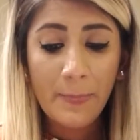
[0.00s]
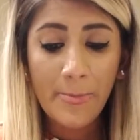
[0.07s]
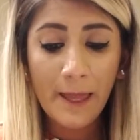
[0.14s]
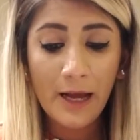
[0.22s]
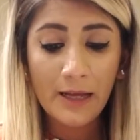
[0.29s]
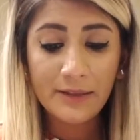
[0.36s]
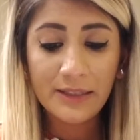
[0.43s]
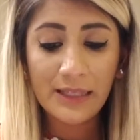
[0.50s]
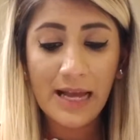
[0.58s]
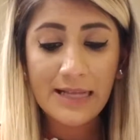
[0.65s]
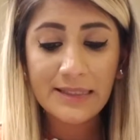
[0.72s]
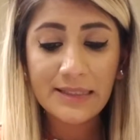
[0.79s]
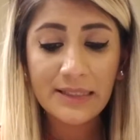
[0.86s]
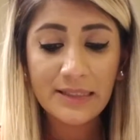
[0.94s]
The
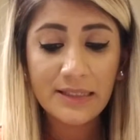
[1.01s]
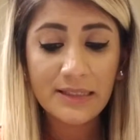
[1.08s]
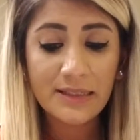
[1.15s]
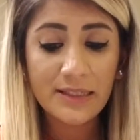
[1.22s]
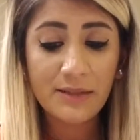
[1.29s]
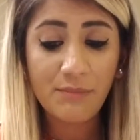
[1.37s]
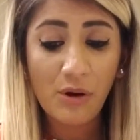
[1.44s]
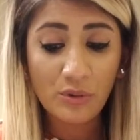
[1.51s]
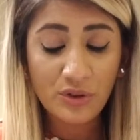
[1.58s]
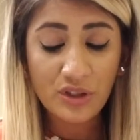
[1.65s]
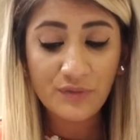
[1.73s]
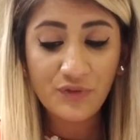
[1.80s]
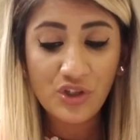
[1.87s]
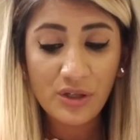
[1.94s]
last sentence in
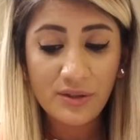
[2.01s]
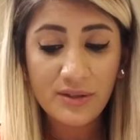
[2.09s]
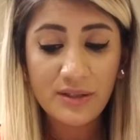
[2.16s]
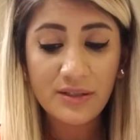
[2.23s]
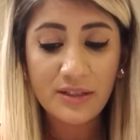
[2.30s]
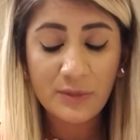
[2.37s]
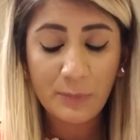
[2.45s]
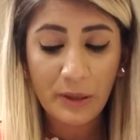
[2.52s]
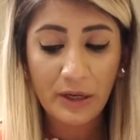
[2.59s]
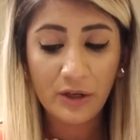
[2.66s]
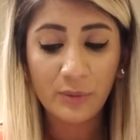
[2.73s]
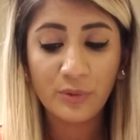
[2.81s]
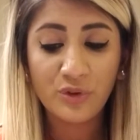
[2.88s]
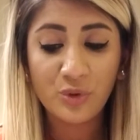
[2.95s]
most of Jesus'
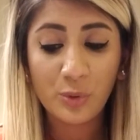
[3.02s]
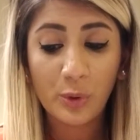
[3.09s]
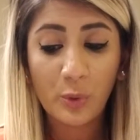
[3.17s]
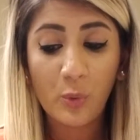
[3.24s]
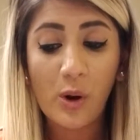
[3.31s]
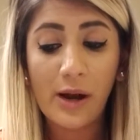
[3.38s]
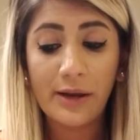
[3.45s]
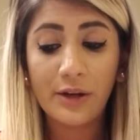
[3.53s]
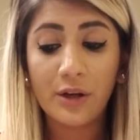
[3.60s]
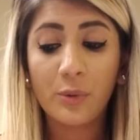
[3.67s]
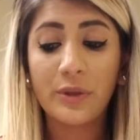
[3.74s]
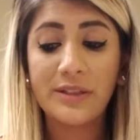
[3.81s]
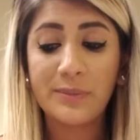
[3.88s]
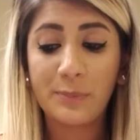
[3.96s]
parables required a
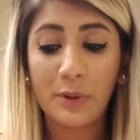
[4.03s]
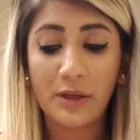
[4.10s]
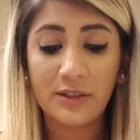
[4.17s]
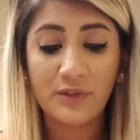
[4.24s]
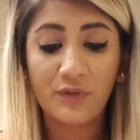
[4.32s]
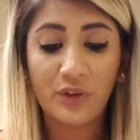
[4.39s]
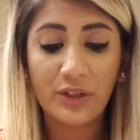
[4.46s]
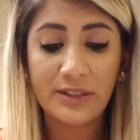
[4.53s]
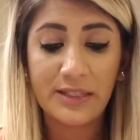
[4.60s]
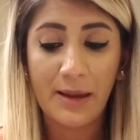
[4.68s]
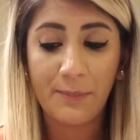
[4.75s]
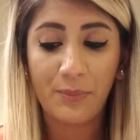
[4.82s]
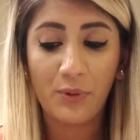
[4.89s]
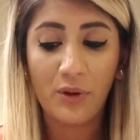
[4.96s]
response. For
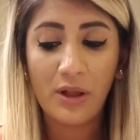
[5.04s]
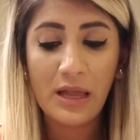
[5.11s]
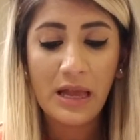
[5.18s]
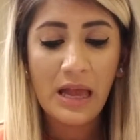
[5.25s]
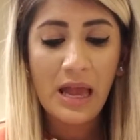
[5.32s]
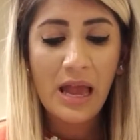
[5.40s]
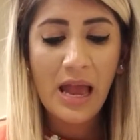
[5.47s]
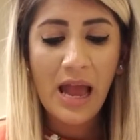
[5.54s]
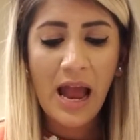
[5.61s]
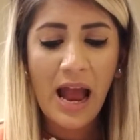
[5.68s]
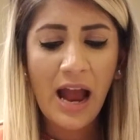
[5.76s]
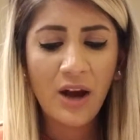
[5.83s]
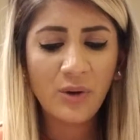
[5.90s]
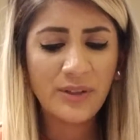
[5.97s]
example,
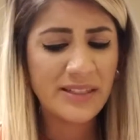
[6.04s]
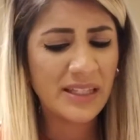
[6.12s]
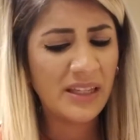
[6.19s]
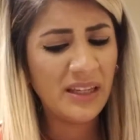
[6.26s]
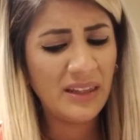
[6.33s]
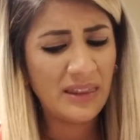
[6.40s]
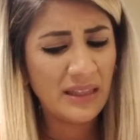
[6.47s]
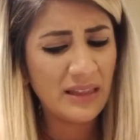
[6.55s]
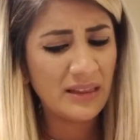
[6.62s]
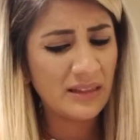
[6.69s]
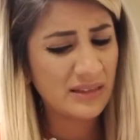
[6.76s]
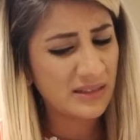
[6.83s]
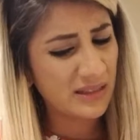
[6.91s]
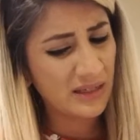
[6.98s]
how is he then
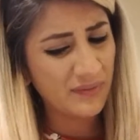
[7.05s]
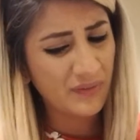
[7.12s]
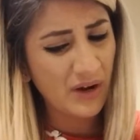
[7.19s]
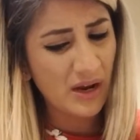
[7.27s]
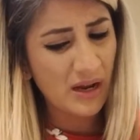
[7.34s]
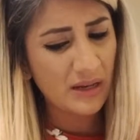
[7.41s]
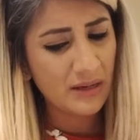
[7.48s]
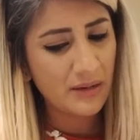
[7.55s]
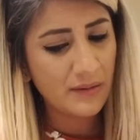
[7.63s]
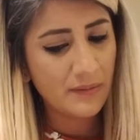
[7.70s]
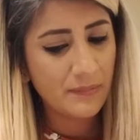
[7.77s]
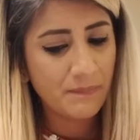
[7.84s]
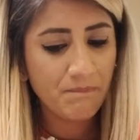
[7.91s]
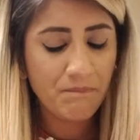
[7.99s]
the Son of God?
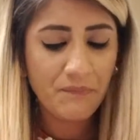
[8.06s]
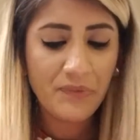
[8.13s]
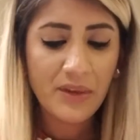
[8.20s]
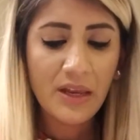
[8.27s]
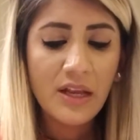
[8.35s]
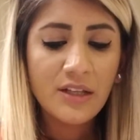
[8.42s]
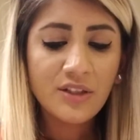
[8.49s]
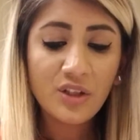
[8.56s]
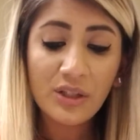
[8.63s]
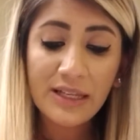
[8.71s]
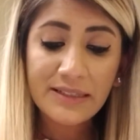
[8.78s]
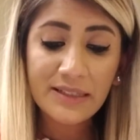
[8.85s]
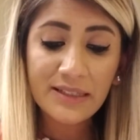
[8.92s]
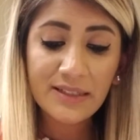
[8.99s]
So
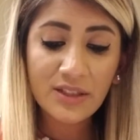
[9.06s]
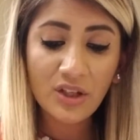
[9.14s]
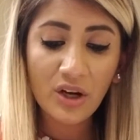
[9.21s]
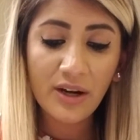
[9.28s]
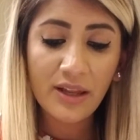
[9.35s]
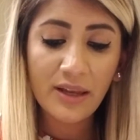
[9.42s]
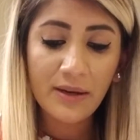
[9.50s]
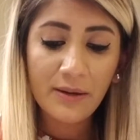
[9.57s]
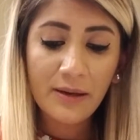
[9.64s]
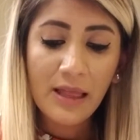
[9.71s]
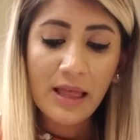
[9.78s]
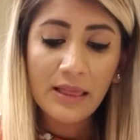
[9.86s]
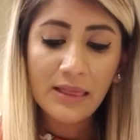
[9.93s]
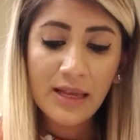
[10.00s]
let's get started.
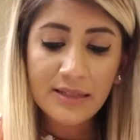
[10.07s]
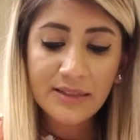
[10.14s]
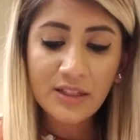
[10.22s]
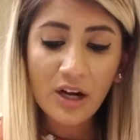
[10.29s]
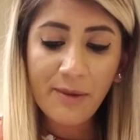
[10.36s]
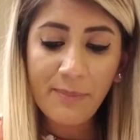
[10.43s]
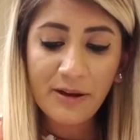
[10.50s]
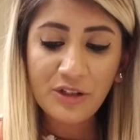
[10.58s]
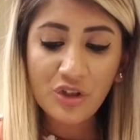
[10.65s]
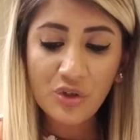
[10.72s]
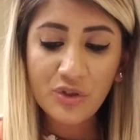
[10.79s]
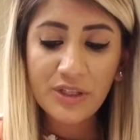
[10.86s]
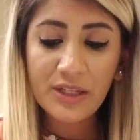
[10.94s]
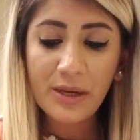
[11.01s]
Let's start by
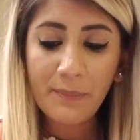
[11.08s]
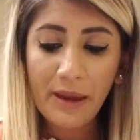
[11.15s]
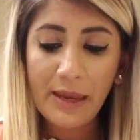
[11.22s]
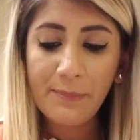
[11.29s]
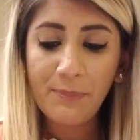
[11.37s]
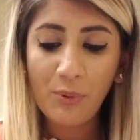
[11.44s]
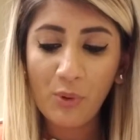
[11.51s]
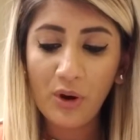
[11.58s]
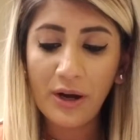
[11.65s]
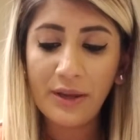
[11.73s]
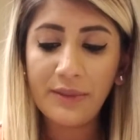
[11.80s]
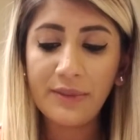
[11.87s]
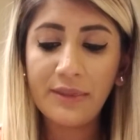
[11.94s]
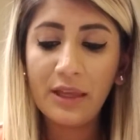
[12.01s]
choosing a main
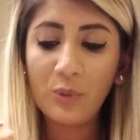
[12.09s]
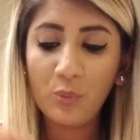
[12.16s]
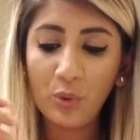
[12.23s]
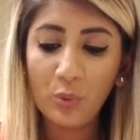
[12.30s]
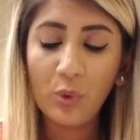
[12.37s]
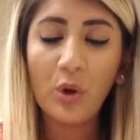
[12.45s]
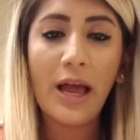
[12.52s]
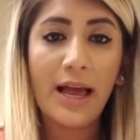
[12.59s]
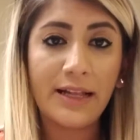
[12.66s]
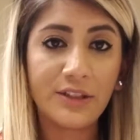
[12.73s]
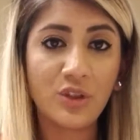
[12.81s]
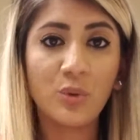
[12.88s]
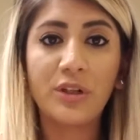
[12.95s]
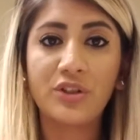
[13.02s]
point. Then we will
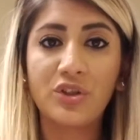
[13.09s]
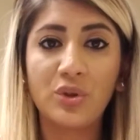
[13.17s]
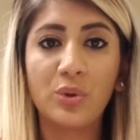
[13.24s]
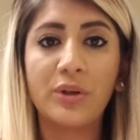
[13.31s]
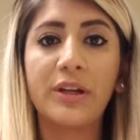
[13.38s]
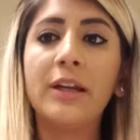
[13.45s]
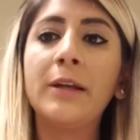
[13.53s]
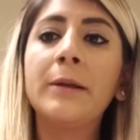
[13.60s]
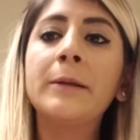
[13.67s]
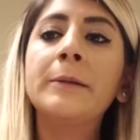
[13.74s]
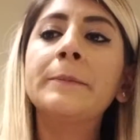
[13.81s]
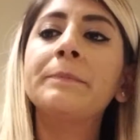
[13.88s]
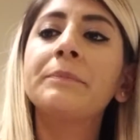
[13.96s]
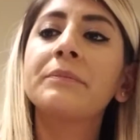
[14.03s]
add to our story.
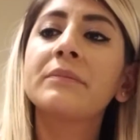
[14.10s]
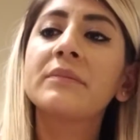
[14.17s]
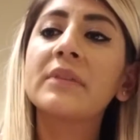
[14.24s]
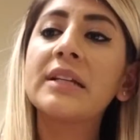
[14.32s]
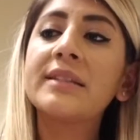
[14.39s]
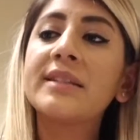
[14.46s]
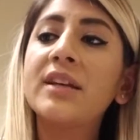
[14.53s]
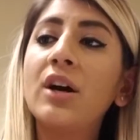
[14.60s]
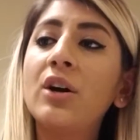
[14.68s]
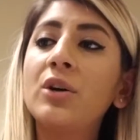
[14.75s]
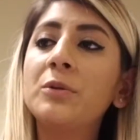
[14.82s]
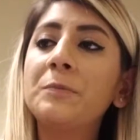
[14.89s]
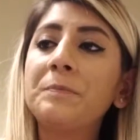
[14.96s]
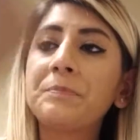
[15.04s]

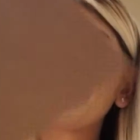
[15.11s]
So